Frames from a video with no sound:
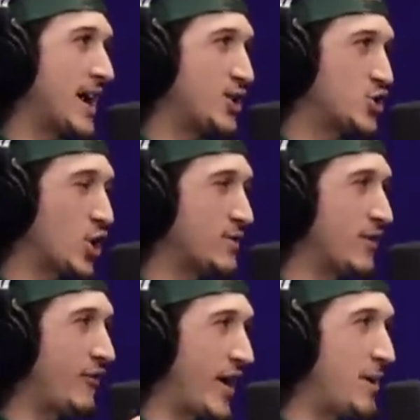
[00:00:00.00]
cake served
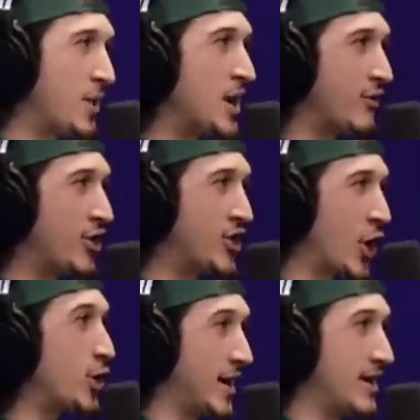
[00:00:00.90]
a family of
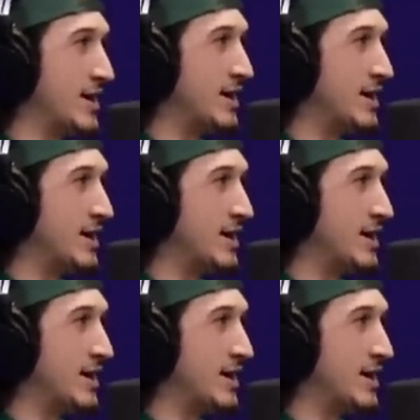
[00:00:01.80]
30.